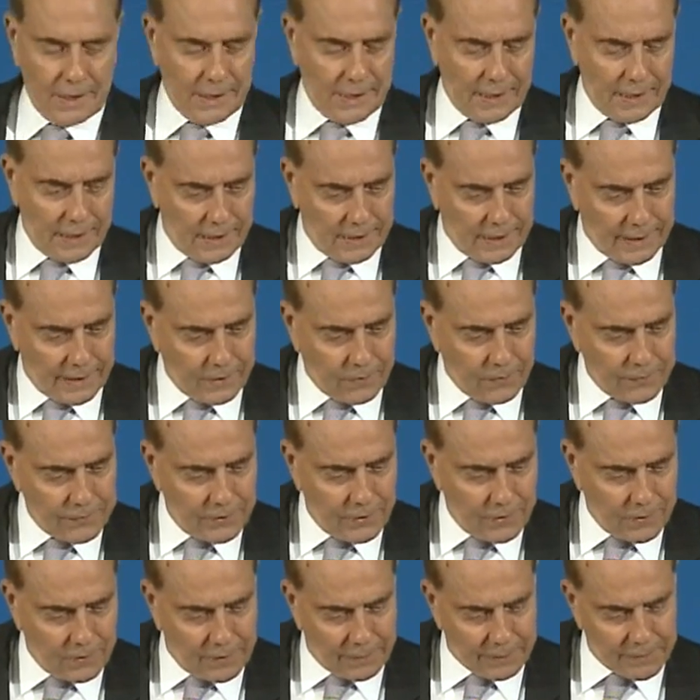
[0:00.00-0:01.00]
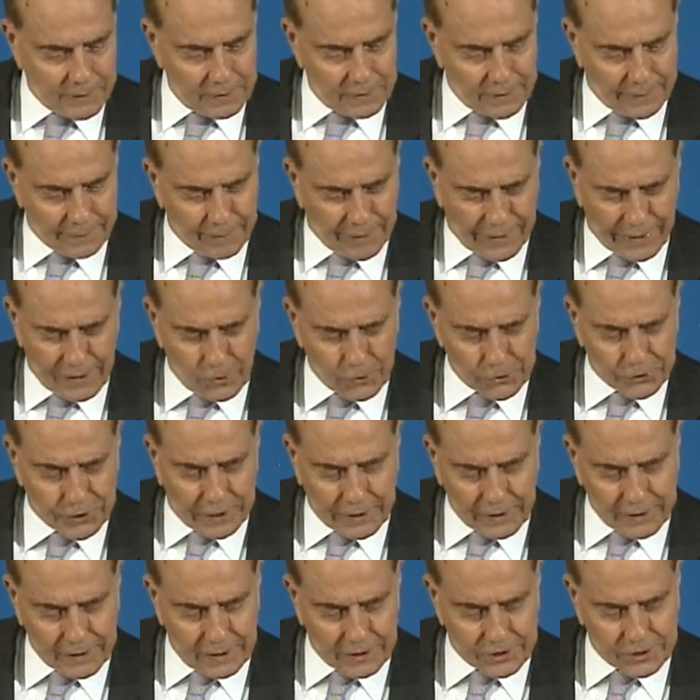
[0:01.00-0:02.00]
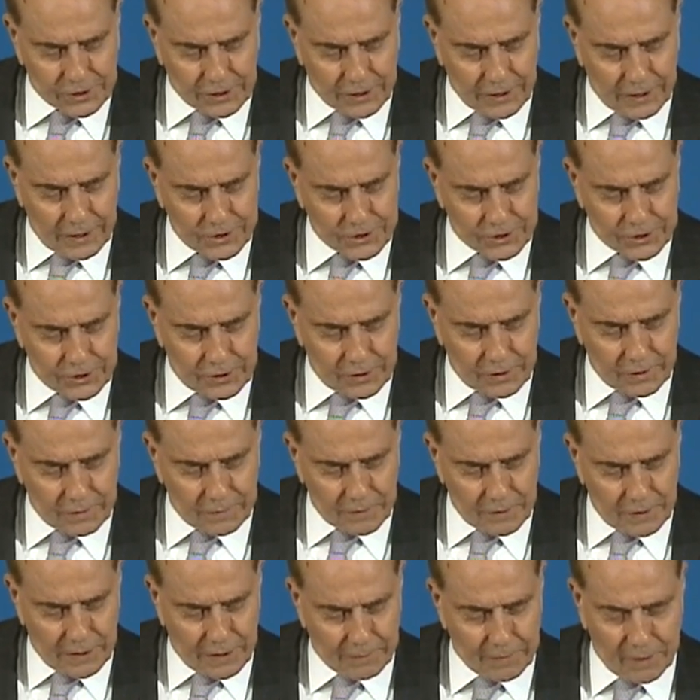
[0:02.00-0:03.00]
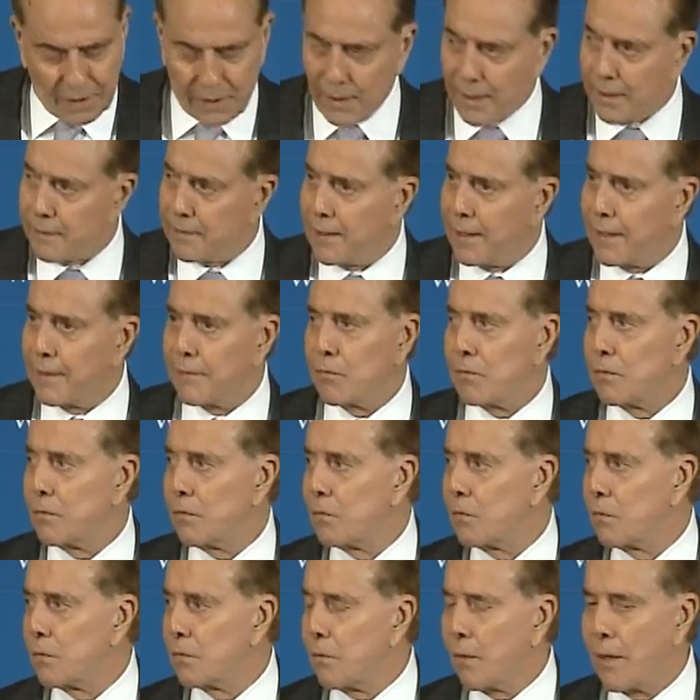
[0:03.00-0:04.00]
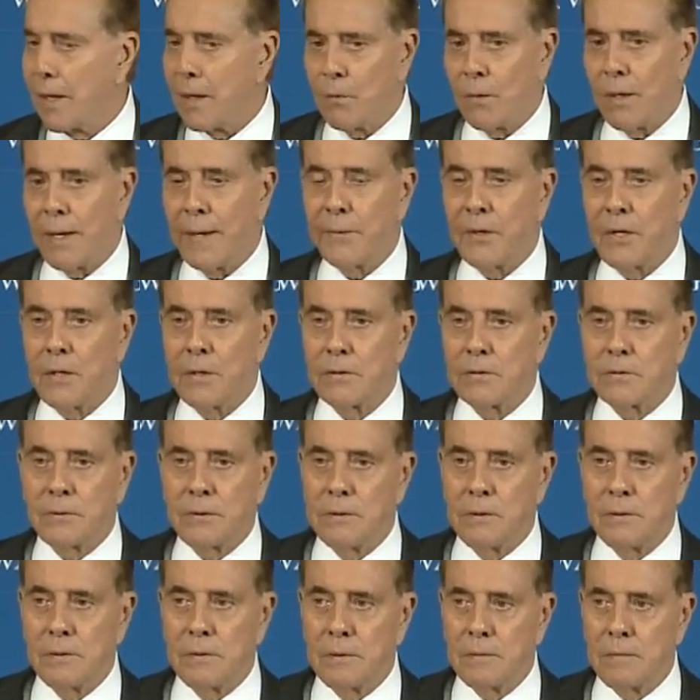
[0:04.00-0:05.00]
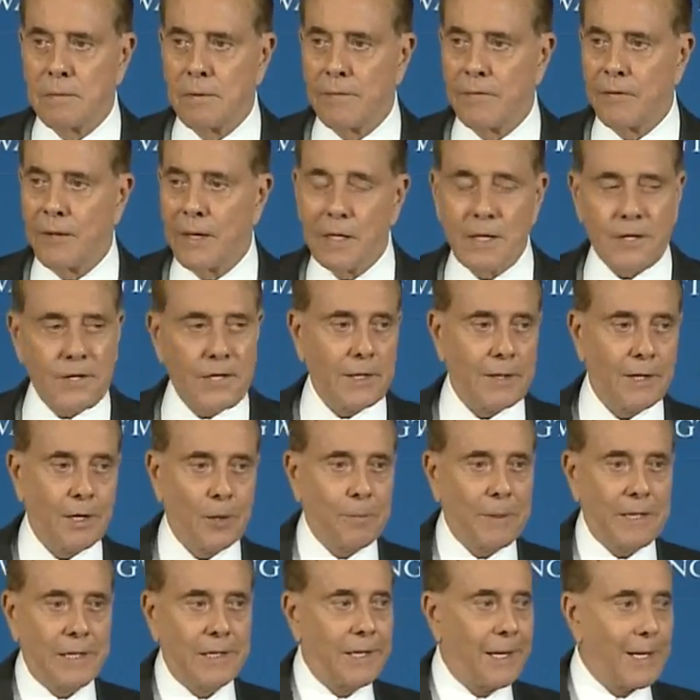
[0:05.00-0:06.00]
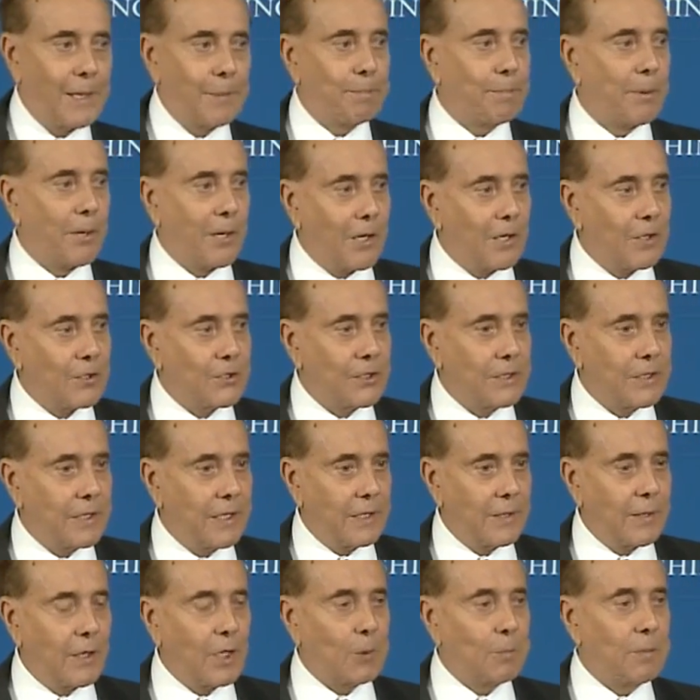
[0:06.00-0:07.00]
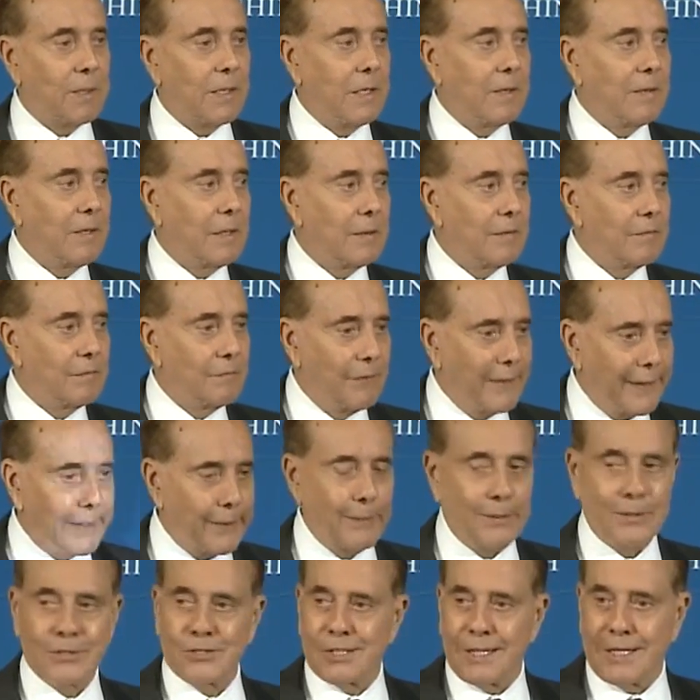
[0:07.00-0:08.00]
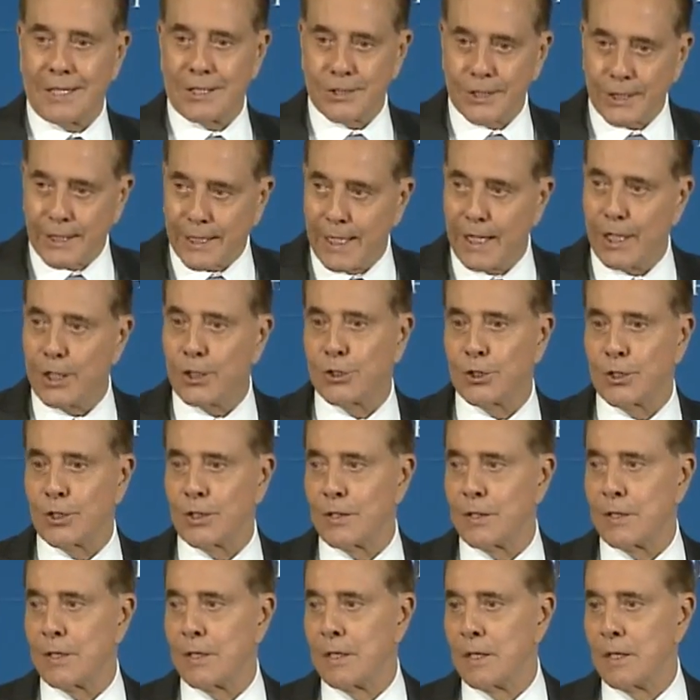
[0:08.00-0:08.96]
I don't know. I mean, I don't think that's the case here. I mean, anything ought to be nonpartisan. It ought to be veterans education.